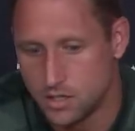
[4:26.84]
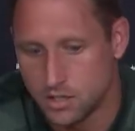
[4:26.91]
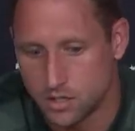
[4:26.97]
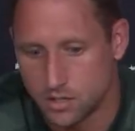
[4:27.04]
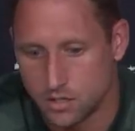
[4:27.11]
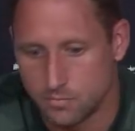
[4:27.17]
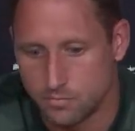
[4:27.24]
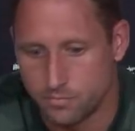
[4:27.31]

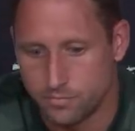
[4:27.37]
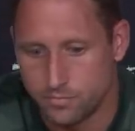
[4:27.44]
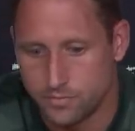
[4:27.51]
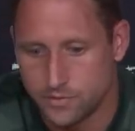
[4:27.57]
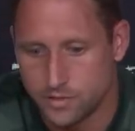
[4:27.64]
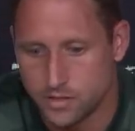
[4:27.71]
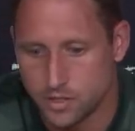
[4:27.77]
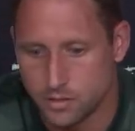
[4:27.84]
Um,
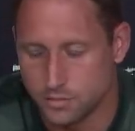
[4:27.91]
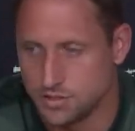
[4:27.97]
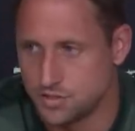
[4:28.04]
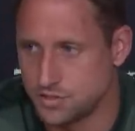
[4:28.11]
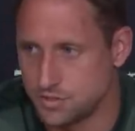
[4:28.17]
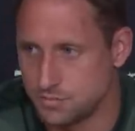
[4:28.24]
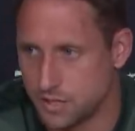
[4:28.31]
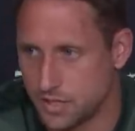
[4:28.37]
it
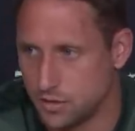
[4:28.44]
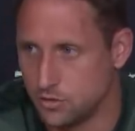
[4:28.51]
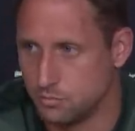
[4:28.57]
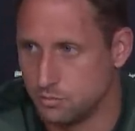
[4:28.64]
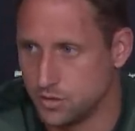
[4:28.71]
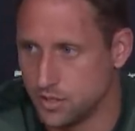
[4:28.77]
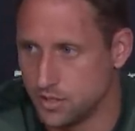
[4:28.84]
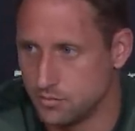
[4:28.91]
wasn't just my good
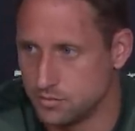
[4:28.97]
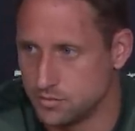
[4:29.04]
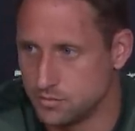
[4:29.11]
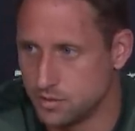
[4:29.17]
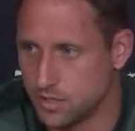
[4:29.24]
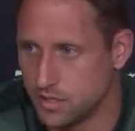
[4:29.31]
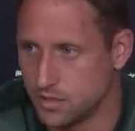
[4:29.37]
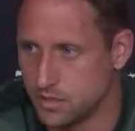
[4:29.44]
play. It was
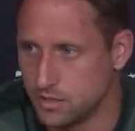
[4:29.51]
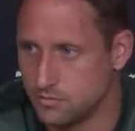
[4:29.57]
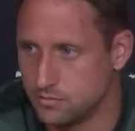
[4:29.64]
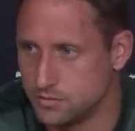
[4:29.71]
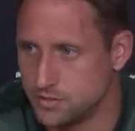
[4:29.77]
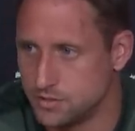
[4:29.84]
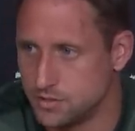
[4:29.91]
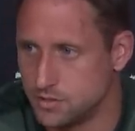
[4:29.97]
why I got up
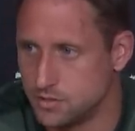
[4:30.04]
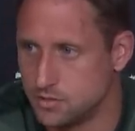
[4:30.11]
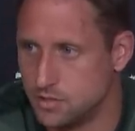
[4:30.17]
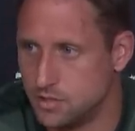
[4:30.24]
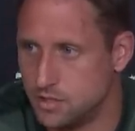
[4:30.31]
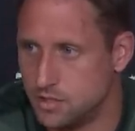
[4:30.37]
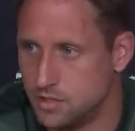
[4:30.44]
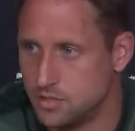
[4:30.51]
4-0. So
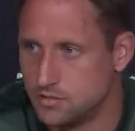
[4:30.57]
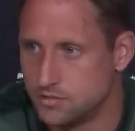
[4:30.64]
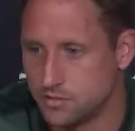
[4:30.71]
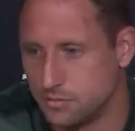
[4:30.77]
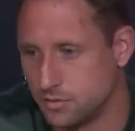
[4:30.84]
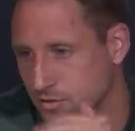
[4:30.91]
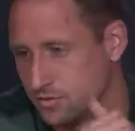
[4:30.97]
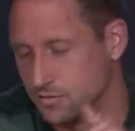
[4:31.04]
it's
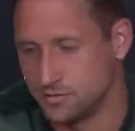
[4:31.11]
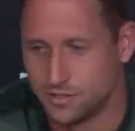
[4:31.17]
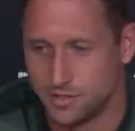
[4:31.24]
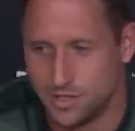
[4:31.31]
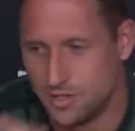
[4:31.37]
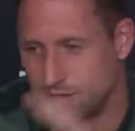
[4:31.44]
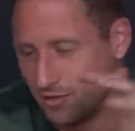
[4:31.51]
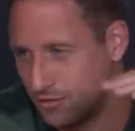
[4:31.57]
one of those.
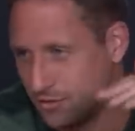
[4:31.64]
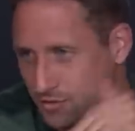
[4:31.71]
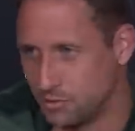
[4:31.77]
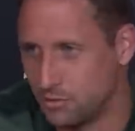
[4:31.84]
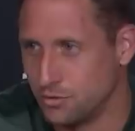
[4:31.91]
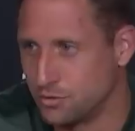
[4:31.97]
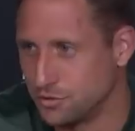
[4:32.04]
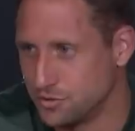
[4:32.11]
You know, it's a
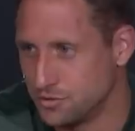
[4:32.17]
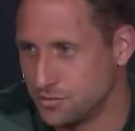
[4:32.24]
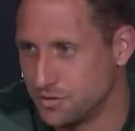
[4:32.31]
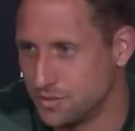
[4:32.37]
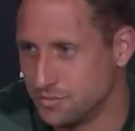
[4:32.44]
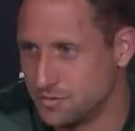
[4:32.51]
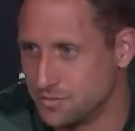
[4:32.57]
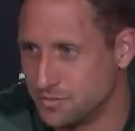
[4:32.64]
roller coaster with
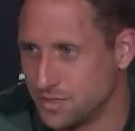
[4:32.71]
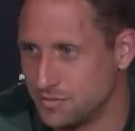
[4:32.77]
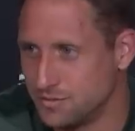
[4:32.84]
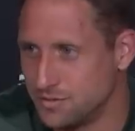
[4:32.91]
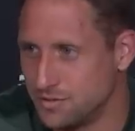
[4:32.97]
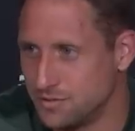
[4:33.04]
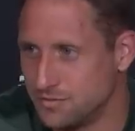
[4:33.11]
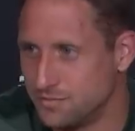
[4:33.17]
him. Sometimes
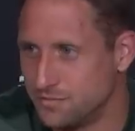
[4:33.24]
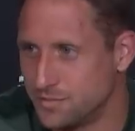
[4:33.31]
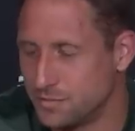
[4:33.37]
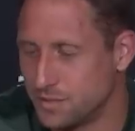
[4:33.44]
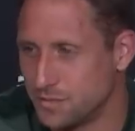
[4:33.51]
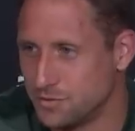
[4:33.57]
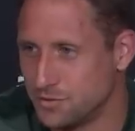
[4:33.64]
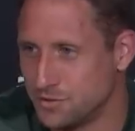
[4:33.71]
you know.
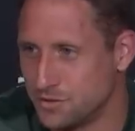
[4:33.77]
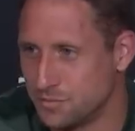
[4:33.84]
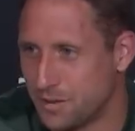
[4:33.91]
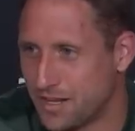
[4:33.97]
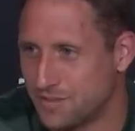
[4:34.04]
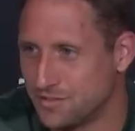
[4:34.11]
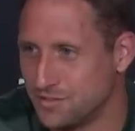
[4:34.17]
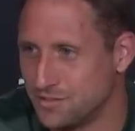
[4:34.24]
Sometimes you're just a
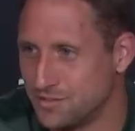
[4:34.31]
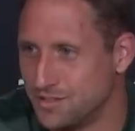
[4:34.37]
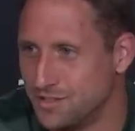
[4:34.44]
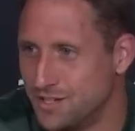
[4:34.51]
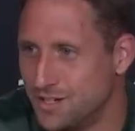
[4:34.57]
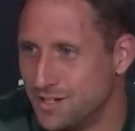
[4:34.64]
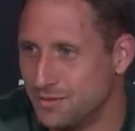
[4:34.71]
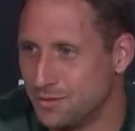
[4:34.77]
passenger,
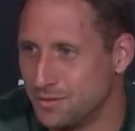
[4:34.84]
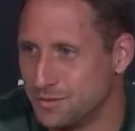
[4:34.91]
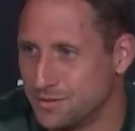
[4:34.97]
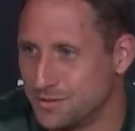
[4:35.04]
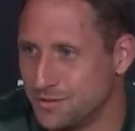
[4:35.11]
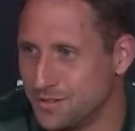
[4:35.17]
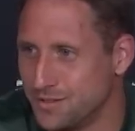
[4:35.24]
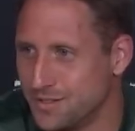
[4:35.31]
with what's
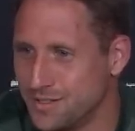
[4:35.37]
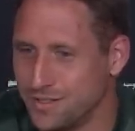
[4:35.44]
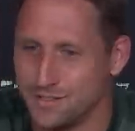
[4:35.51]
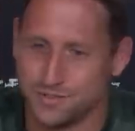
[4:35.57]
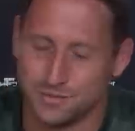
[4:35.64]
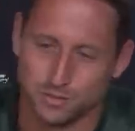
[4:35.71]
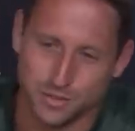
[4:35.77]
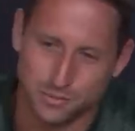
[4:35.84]
going on. He
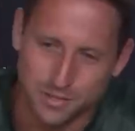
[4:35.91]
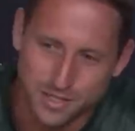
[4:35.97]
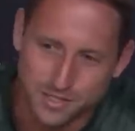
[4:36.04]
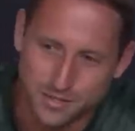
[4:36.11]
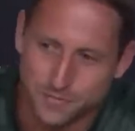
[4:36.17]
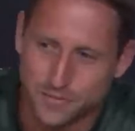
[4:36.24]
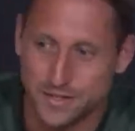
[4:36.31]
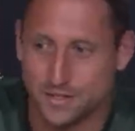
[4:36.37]
doesn't play
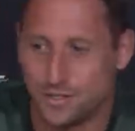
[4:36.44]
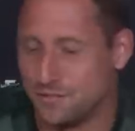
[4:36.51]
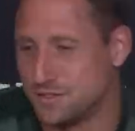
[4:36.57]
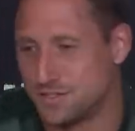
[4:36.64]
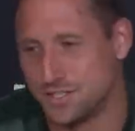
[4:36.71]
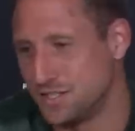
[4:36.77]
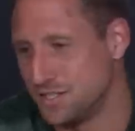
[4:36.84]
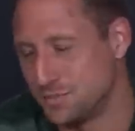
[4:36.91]
well, and then all of a
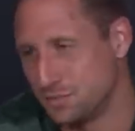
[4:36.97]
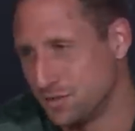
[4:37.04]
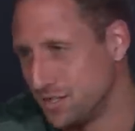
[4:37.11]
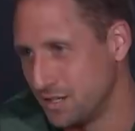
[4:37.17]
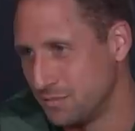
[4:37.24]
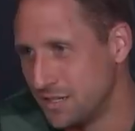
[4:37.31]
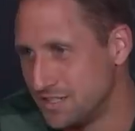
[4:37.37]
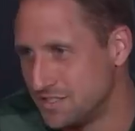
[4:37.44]
sudden he's
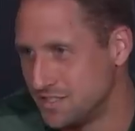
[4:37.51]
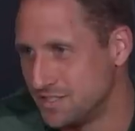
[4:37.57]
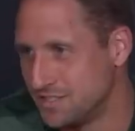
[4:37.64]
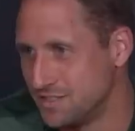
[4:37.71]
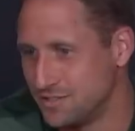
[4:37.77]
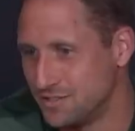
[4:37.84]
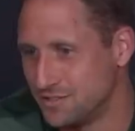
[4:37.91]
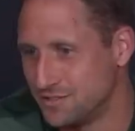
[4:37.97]
playing amazing,
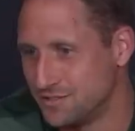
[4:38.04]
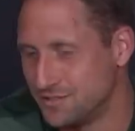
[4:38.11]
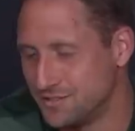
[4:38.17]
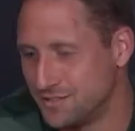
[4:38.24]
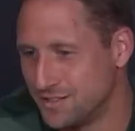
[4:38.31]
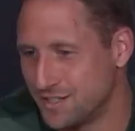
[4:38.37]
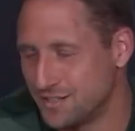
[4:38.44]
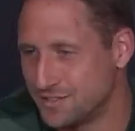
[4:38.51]
and you're
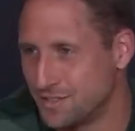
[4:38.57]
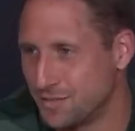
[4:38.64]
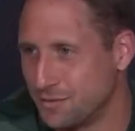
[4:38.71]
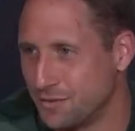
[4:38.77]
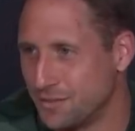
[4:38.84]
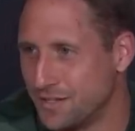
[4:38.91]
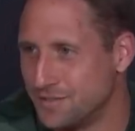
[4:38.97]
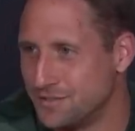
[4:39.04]
kind of stuck
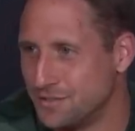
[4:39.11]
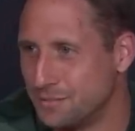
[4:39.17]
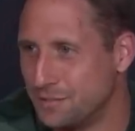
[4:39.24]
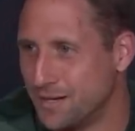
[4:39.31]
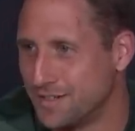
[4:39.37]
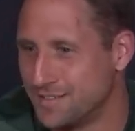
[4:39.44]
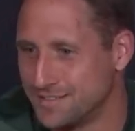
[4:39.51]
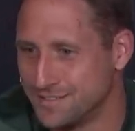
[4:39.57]
with your hands in your
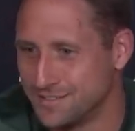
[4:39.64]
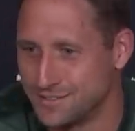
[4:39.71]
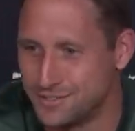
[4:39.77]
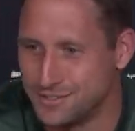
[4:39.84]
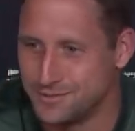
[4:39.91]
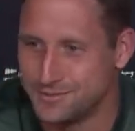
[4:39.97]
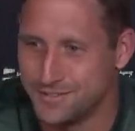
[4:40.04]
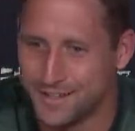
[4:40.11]
pockets, like,
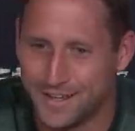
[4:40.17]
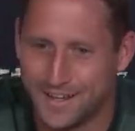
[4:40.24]
shoot,